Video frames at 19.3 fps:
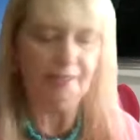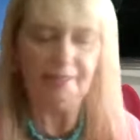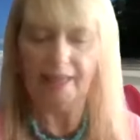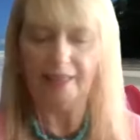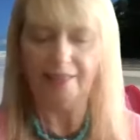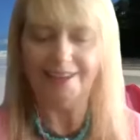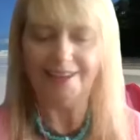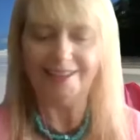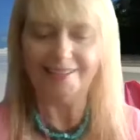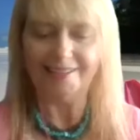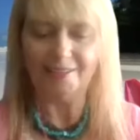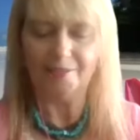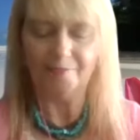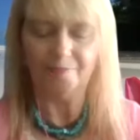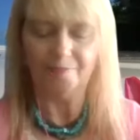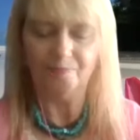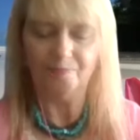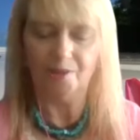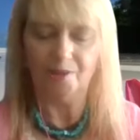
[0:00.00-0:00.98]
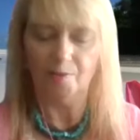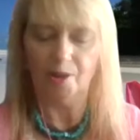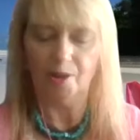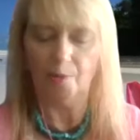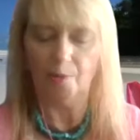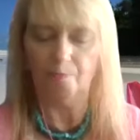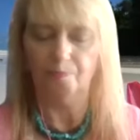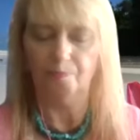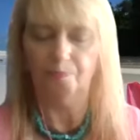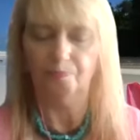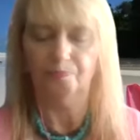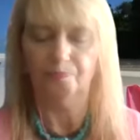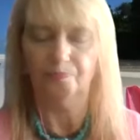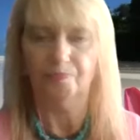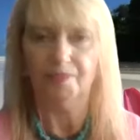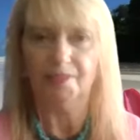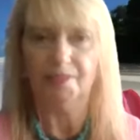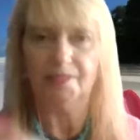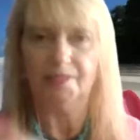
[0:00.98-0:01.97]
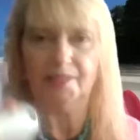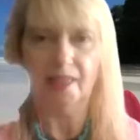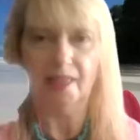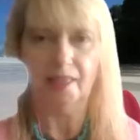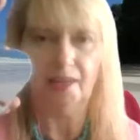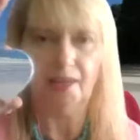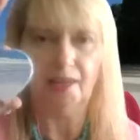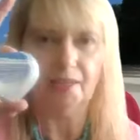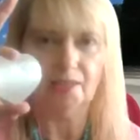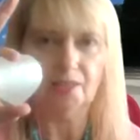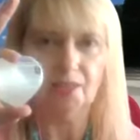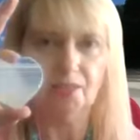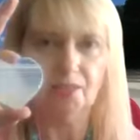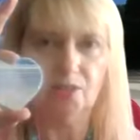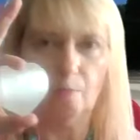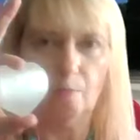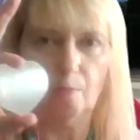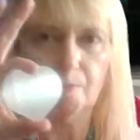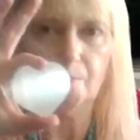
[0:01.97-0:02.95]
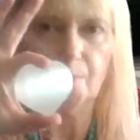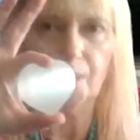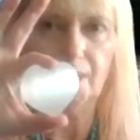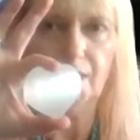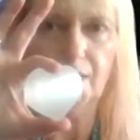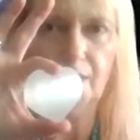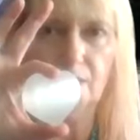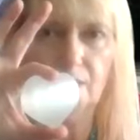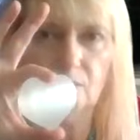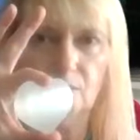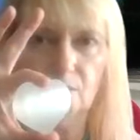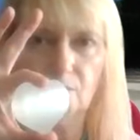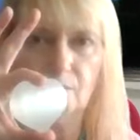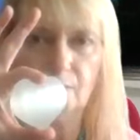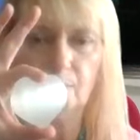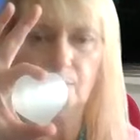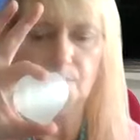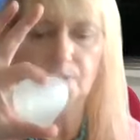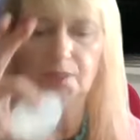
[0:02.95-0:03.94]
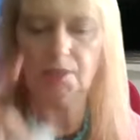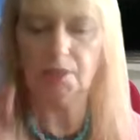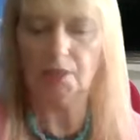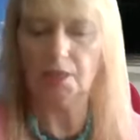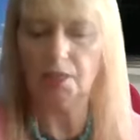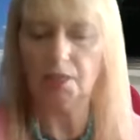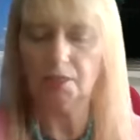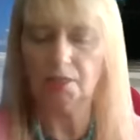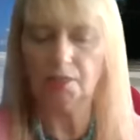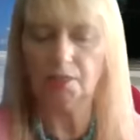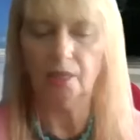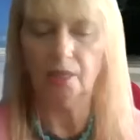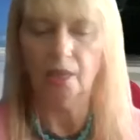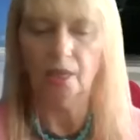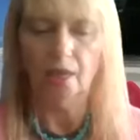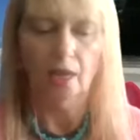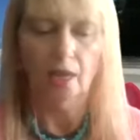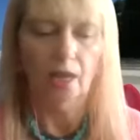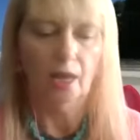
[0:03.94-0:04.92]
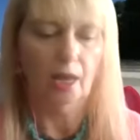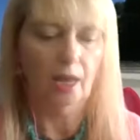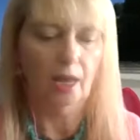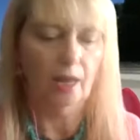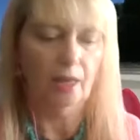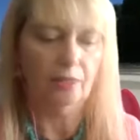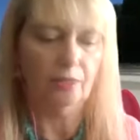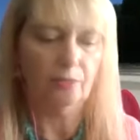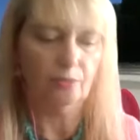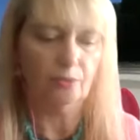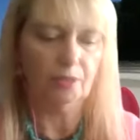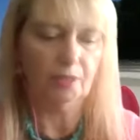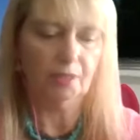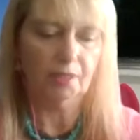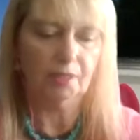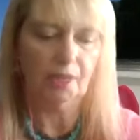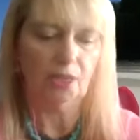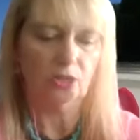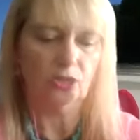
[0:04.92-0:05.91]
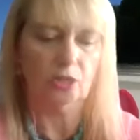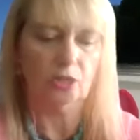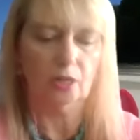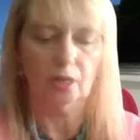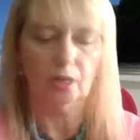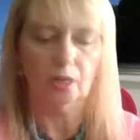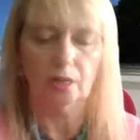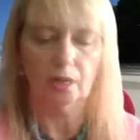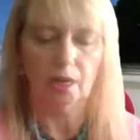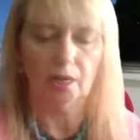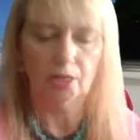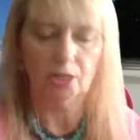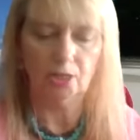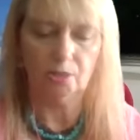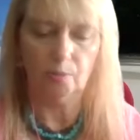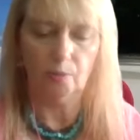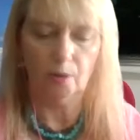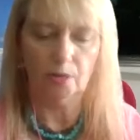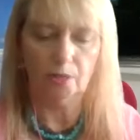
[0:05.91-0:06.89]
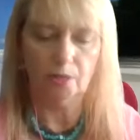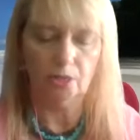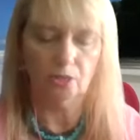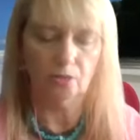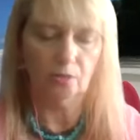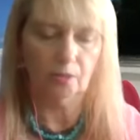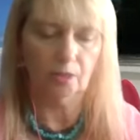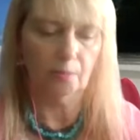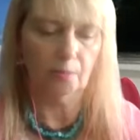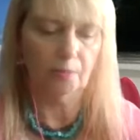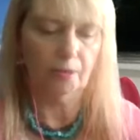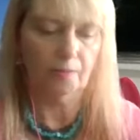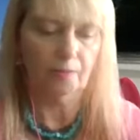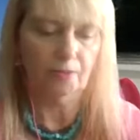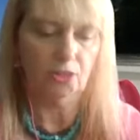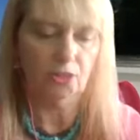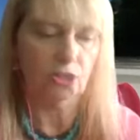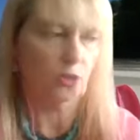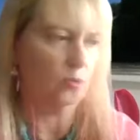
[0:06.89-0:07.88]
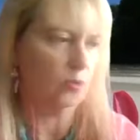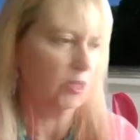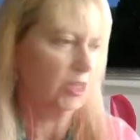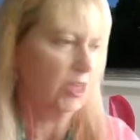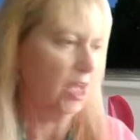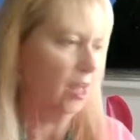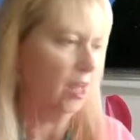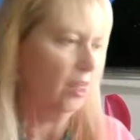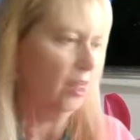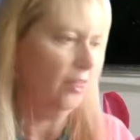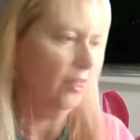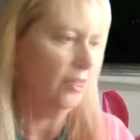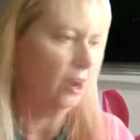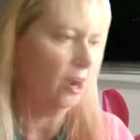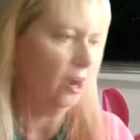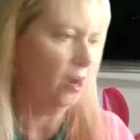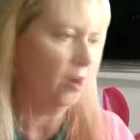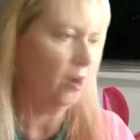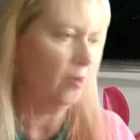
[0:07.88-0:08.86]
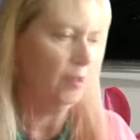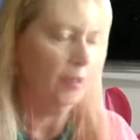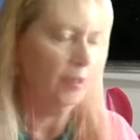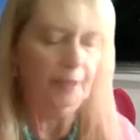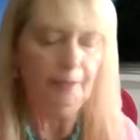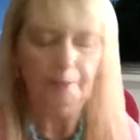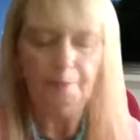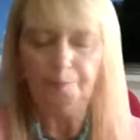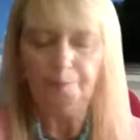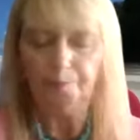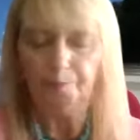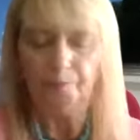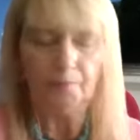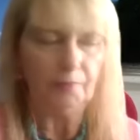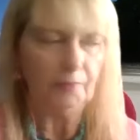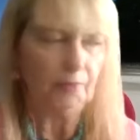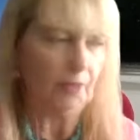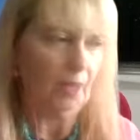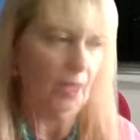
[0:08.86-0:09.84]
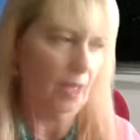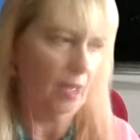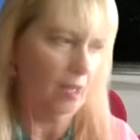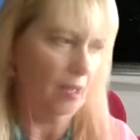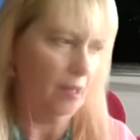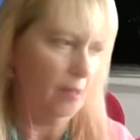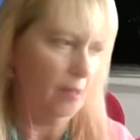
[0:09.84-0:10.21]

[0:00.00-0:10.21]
selenite. There we go. Selenite. So I'll be bringing in those frequencies through this session. And I just wanted to do a little bit of a show and tell there. I